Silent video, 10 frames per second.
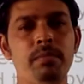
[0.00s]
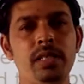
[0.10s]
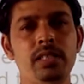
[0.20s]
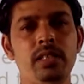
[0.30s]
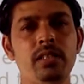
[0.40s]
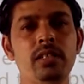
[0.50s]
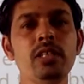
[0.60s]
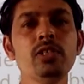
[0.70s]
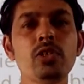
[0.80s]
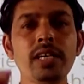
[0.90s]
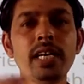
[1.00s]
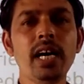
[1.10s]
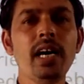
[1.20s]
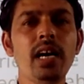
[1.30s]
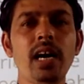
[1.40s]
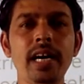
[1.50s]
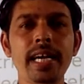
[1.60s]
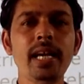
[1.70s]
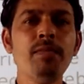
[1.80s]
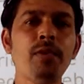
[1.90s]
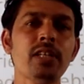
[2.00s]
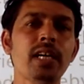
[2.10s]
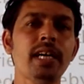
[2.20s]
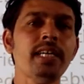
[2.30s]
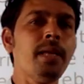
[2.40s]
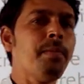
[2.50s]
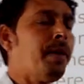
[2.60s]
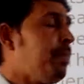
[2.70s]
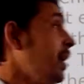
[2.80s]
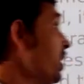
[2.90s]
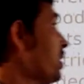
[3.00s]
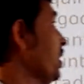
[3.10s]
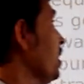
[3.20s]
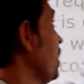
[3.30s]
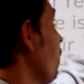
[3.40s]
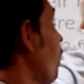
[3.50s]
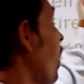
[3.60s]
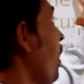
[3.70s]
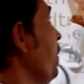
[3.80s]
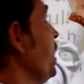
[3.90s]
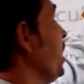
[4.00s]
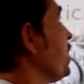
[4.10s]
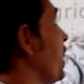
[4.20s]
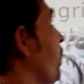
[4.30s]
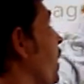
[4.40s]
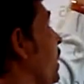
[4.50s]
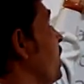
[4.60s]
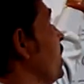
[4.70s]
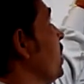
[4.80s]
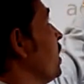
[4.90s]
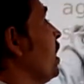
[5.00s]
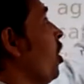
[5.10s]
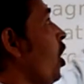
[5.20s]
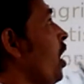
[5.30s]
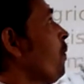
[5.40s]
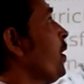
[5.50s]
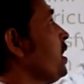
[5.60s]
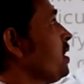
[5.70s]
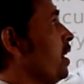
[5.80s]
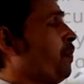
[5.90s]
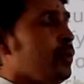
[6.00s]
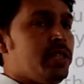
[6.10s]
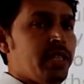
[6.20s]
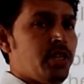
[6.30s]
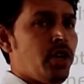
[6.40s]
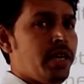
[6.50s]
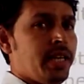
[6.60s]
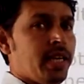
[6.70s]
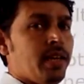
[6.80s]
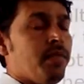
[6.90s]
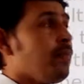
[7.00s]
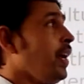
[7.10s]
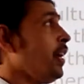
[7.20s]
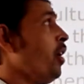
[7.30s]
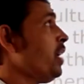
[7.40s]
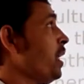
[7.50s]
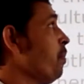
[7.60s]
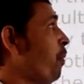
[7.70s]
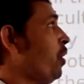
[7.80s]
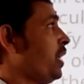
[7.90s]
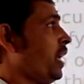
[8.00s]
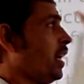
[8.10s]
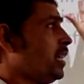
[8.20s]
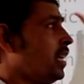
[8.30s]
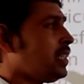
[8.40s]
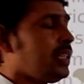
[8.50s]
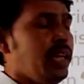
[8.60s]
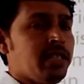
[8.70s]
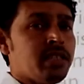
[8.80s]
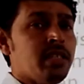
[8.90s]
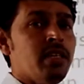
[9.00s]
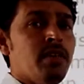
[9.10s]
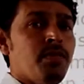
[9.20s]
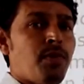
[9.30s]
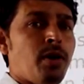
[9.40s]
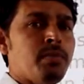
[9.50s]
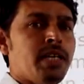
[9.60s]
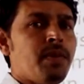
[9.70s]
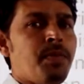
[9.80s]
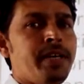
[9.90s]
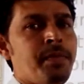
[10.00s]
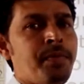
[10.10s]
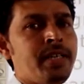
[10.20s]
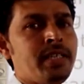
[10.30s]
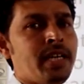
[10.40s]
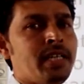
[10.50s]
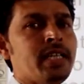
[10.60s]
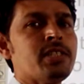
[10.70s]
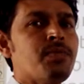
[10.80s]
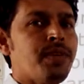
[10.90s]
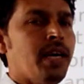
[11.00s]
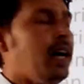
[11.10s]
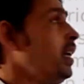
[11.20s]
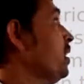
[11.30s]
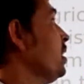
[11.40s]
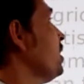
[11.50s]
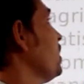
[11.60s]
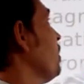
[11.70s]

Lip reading: mother. So here again for the country purpose, the farming is giving, offers the food security. We are not importing other things from the different countries. We are